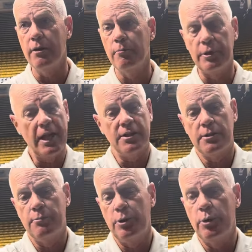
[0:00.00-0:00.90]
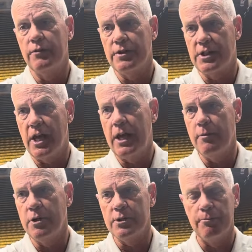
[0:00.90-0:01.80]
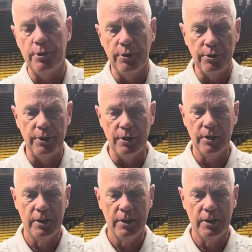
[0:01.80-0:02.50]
but that's the beauty of his game, his ability to,